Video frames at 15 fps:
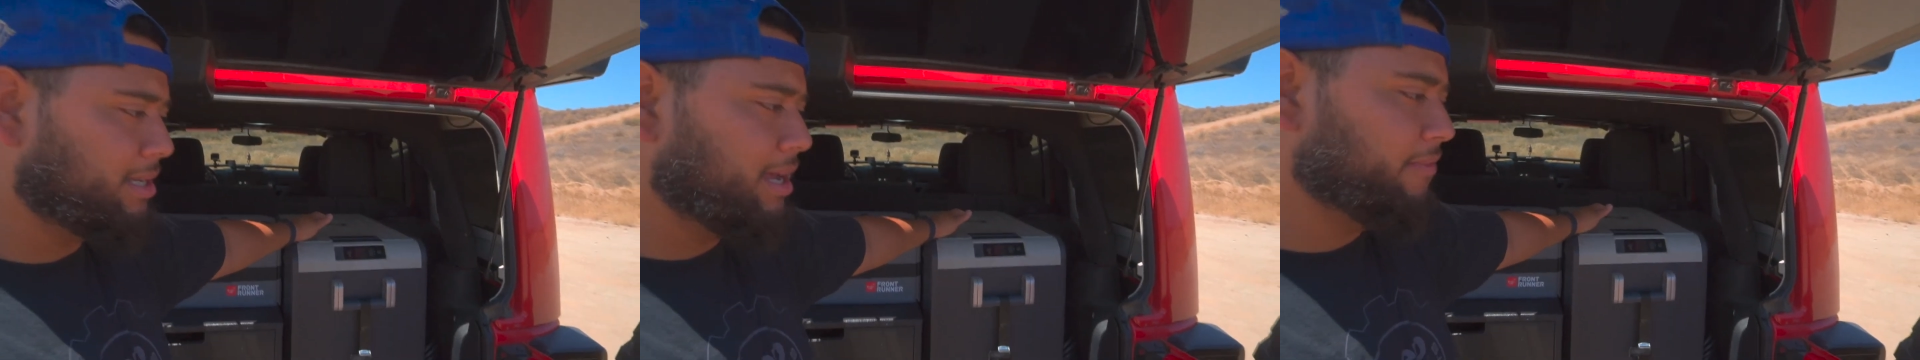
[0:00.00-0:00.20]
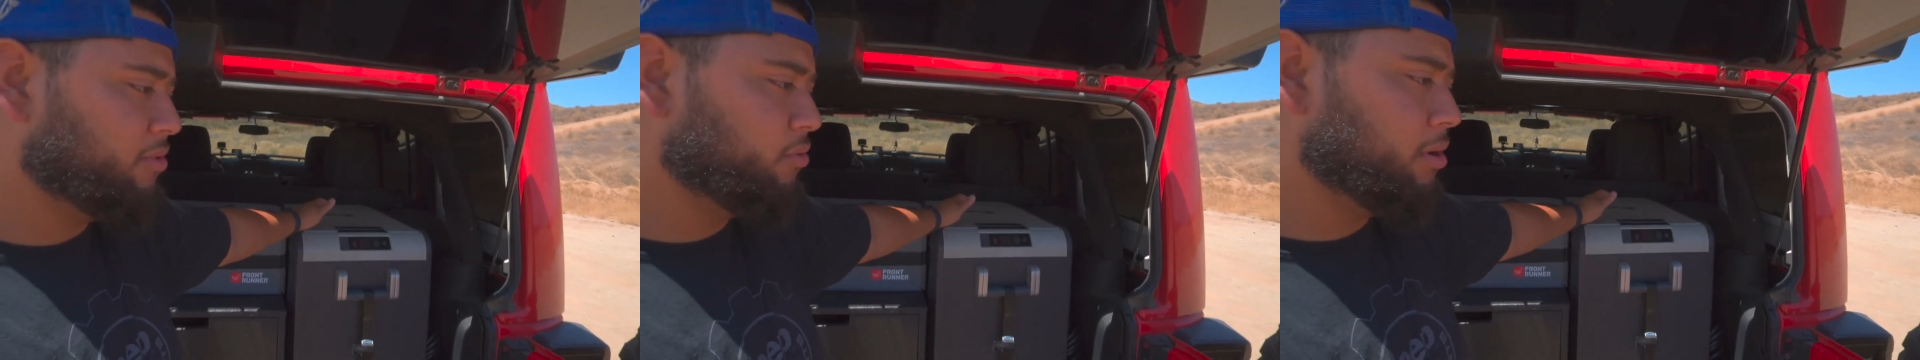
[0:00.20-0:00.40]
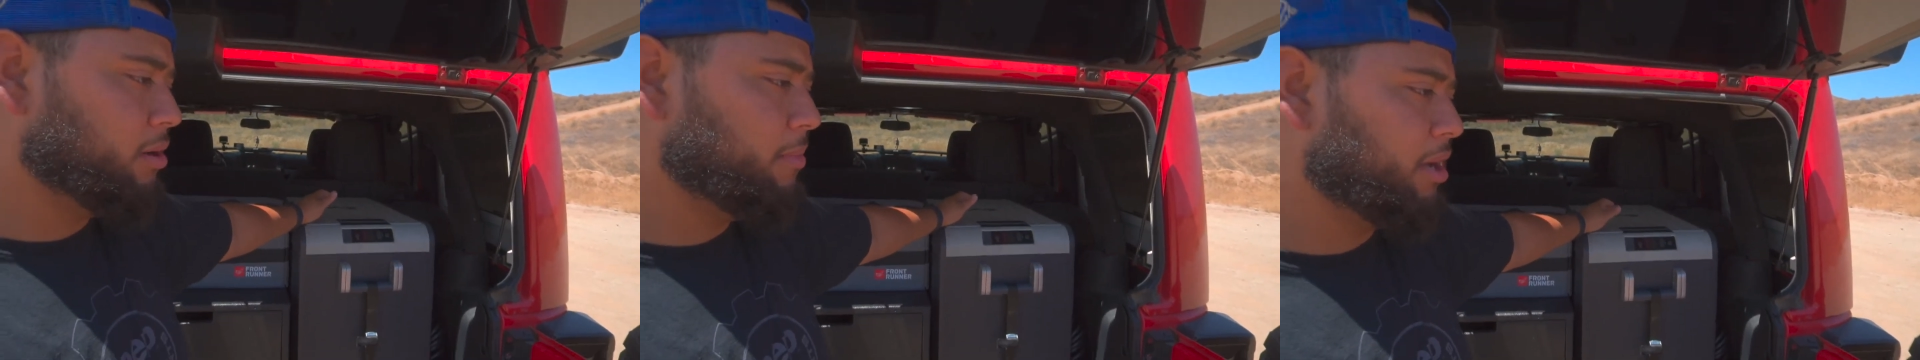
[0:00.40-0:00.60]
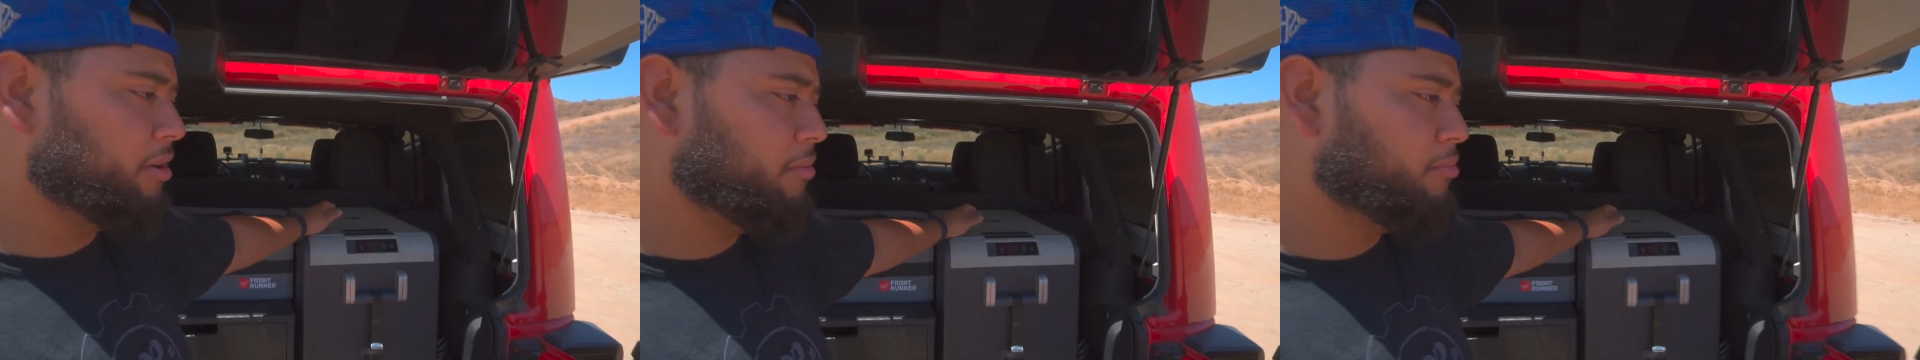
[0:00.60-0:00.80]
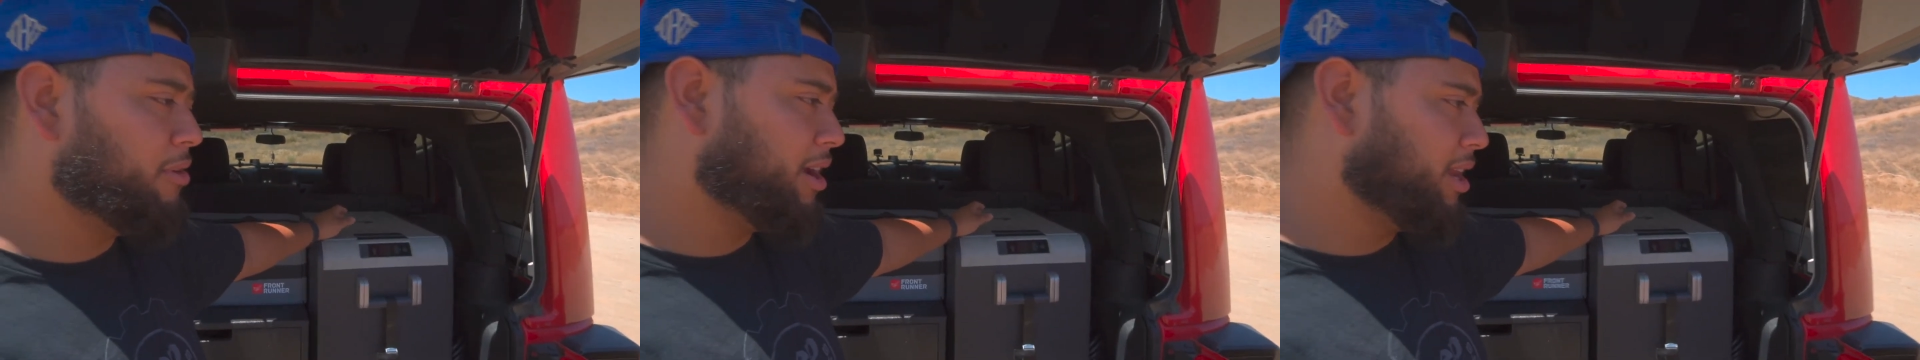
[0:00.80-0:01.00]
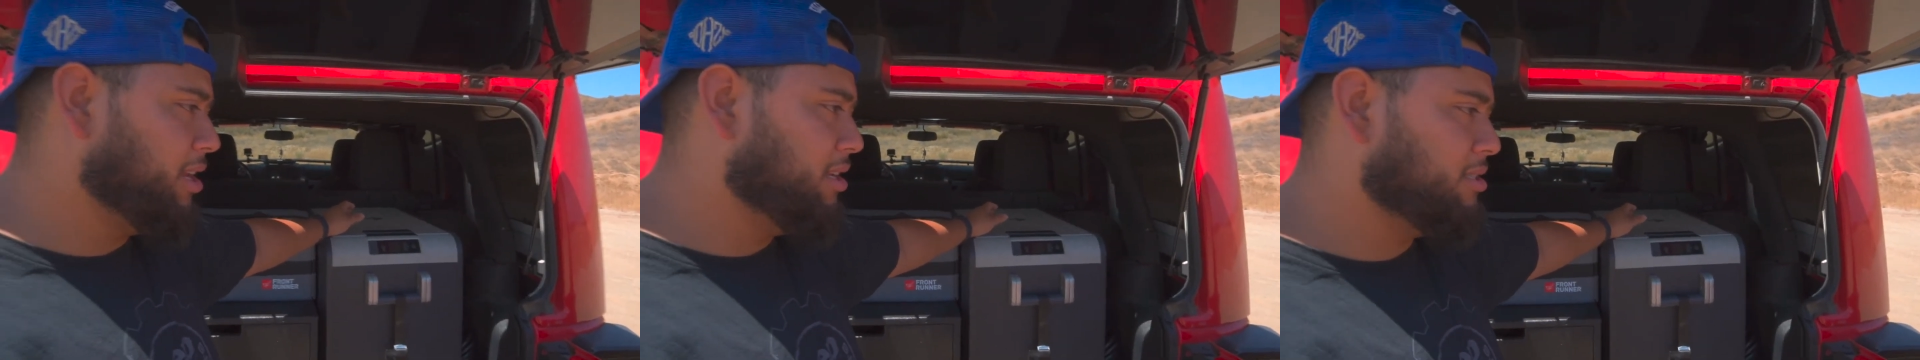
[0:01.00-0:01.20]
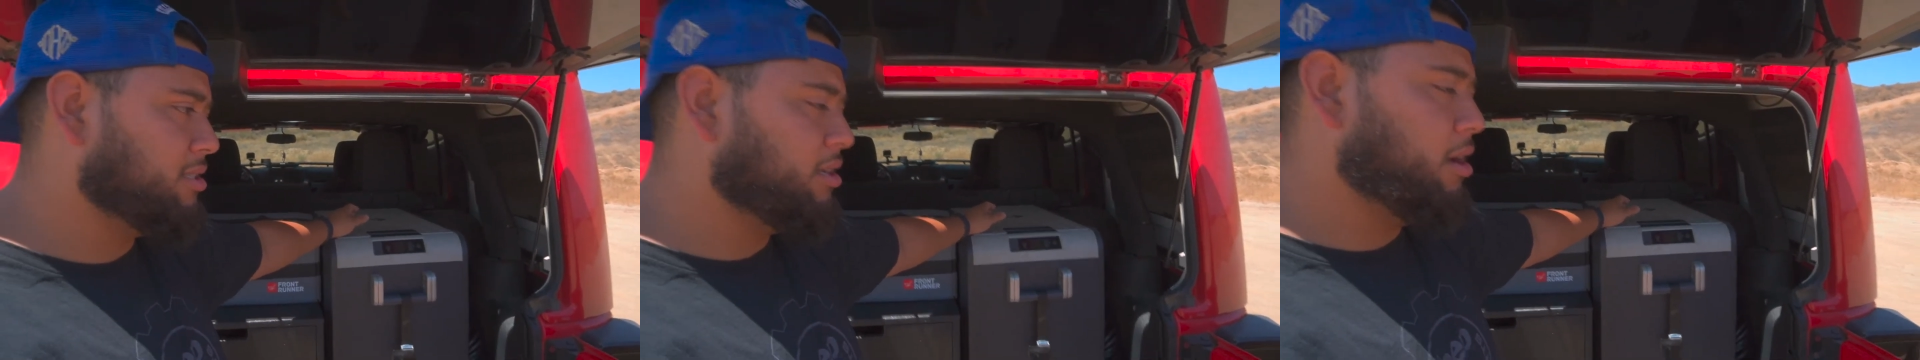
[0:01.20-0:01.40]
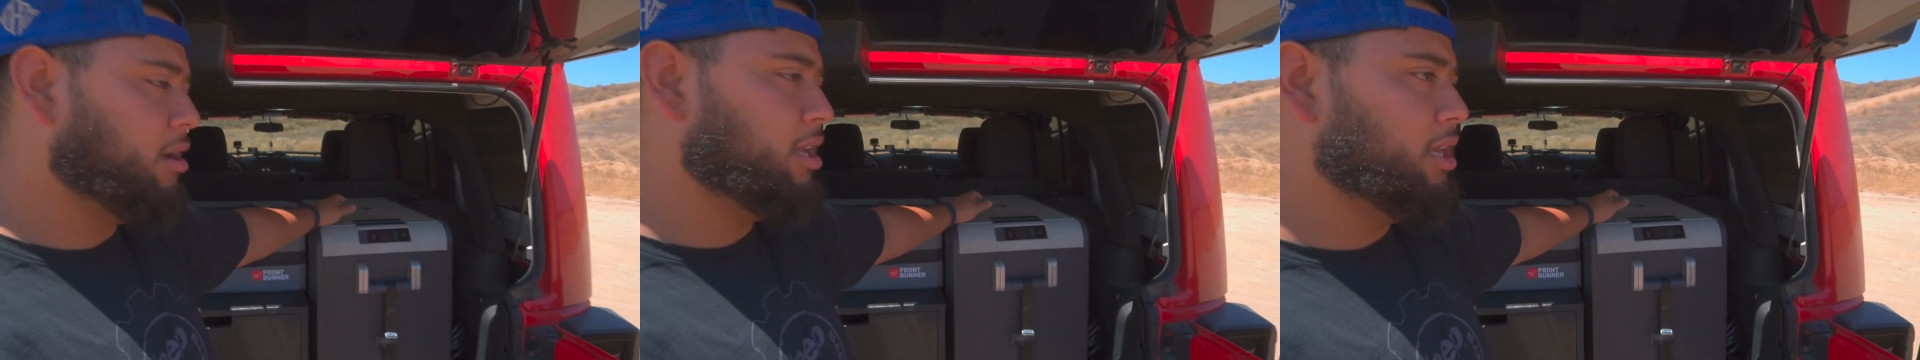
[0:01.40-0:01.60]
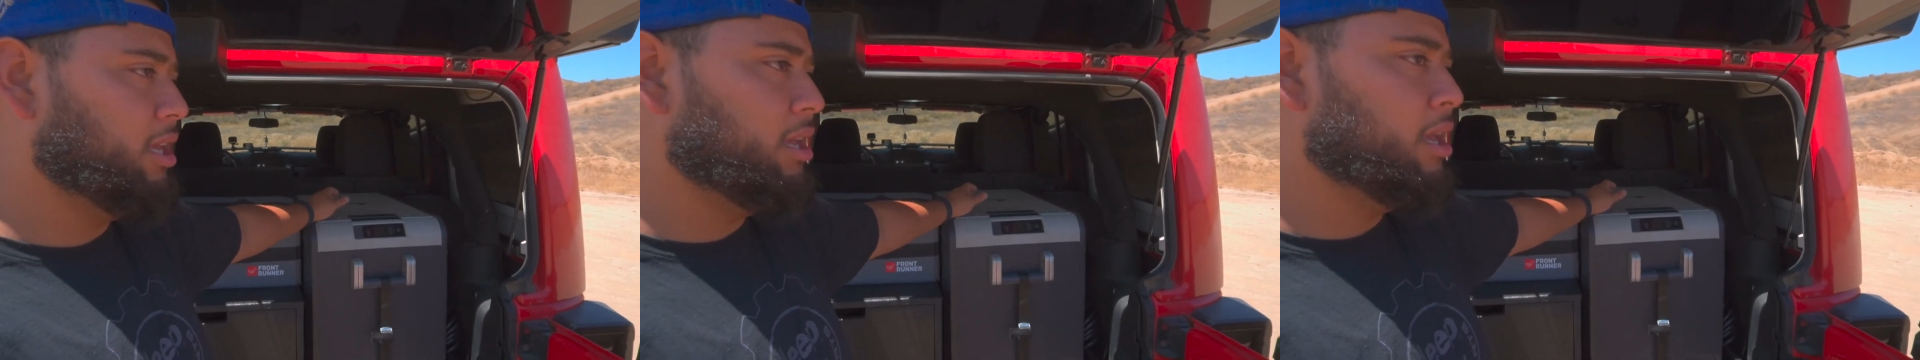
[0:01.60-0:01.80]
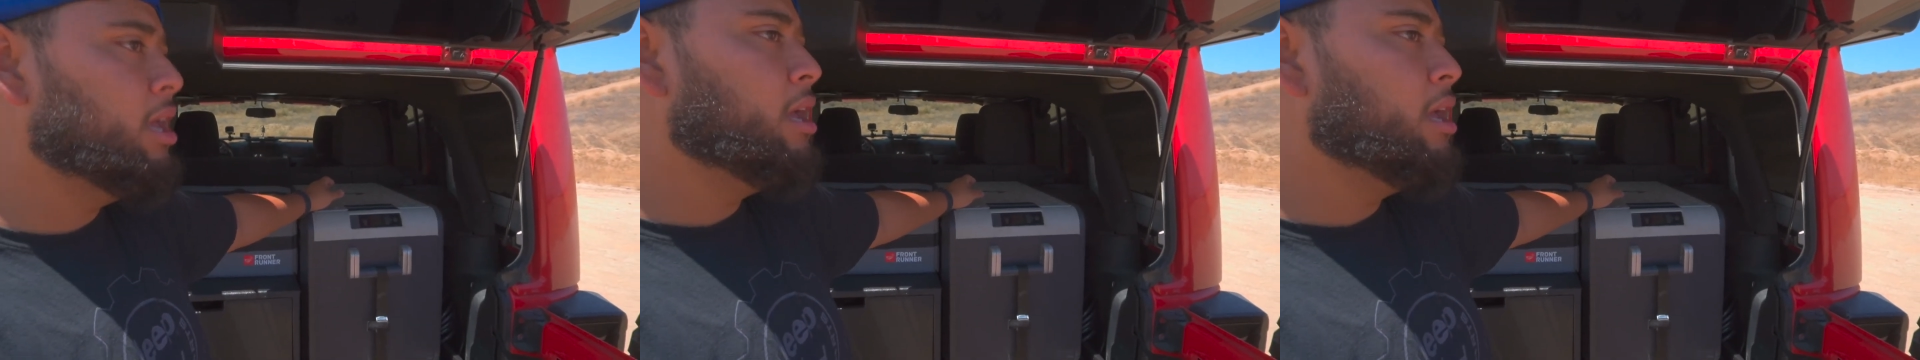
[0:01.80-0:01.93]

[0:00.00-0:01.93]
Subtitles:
having to worry about your bread getting soggy,